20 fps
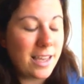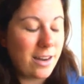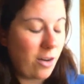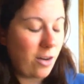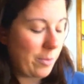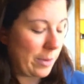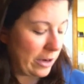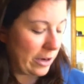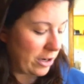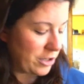And
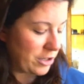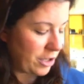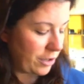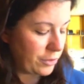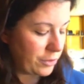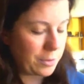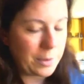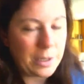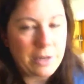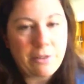oh my gosh, I have
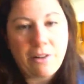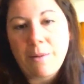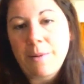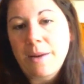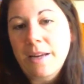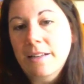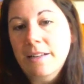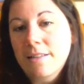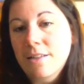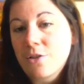so many grabby
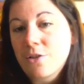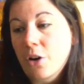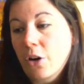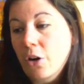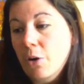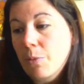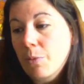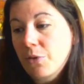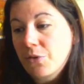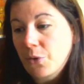hands to show
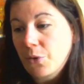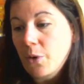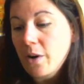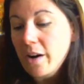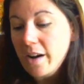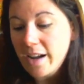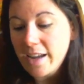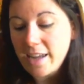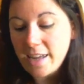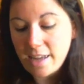you. Before
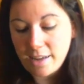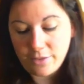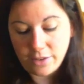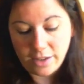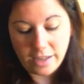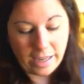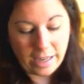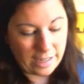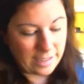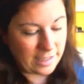I
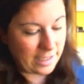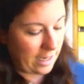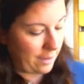even get to